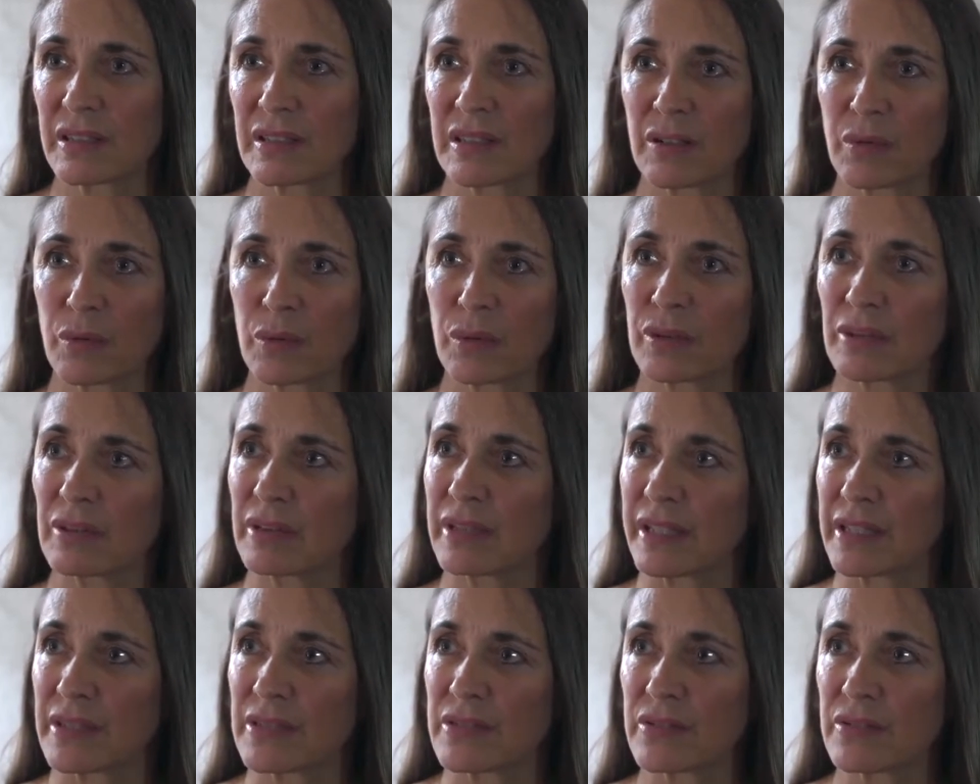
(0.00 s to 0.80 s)
there were
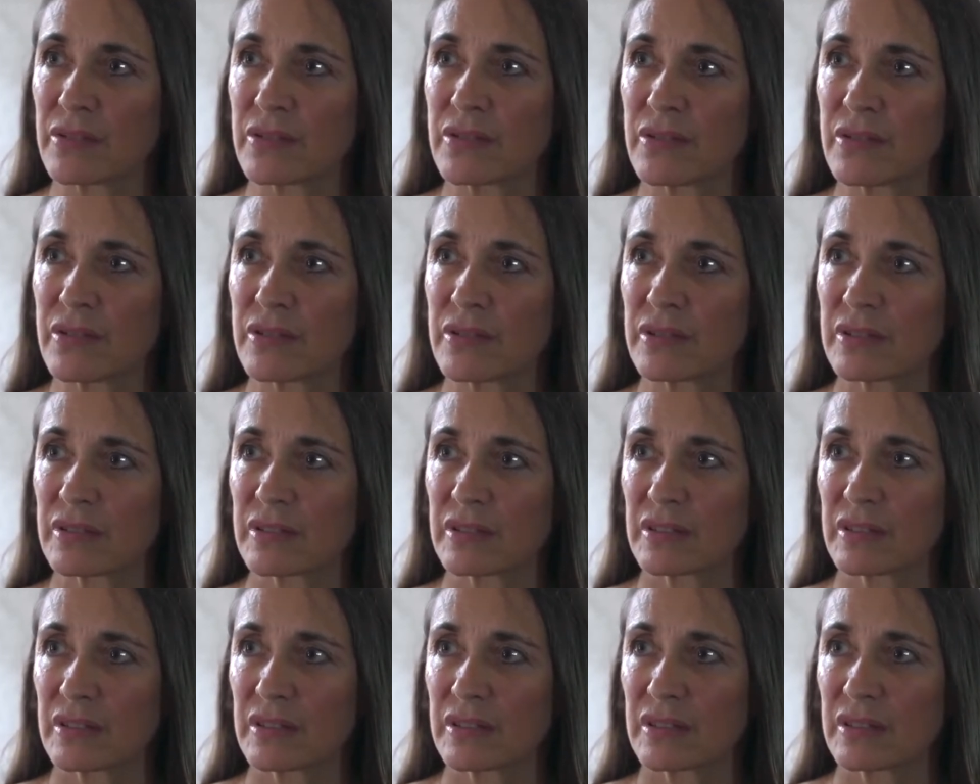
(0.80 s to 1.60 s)
lasers
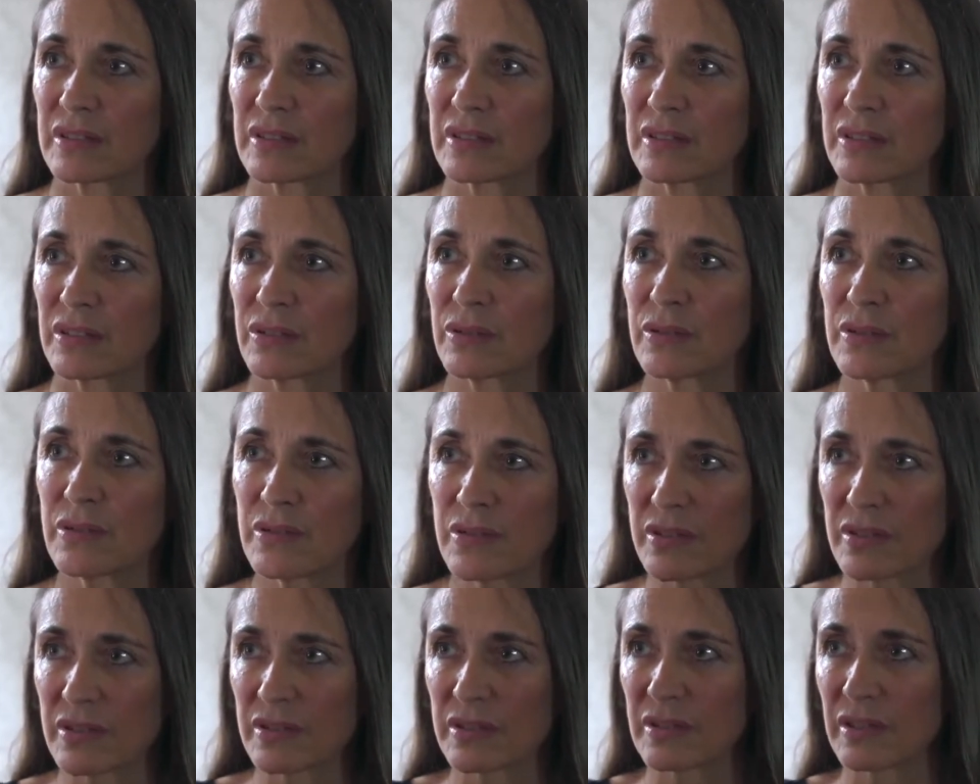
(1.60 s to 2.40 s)

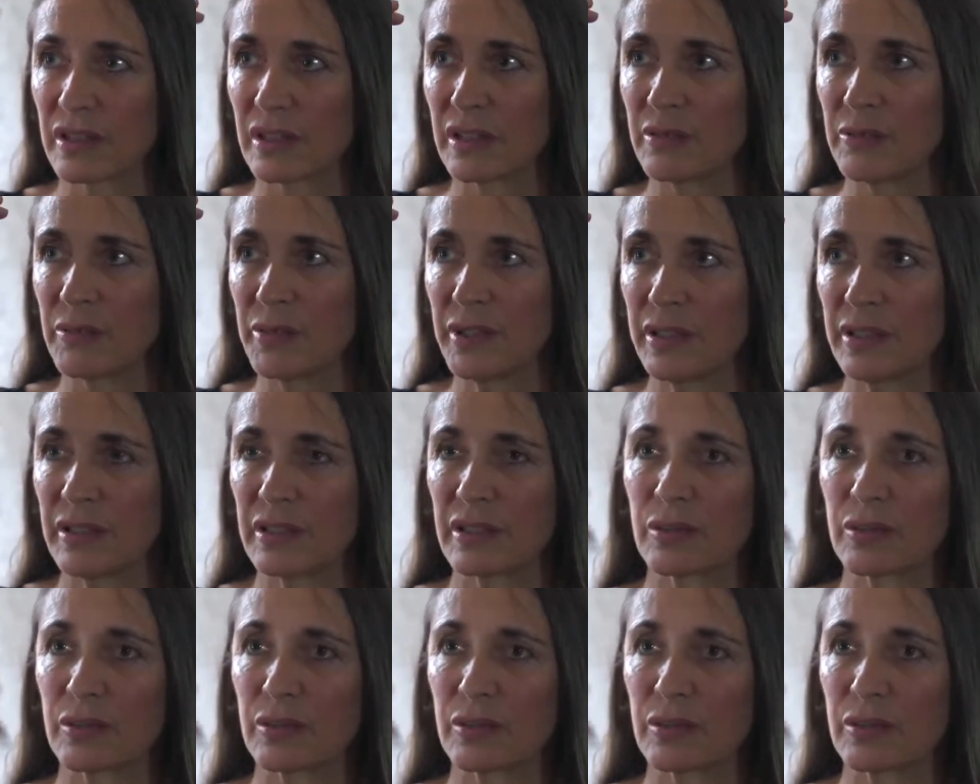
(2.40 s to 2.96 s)
used on me.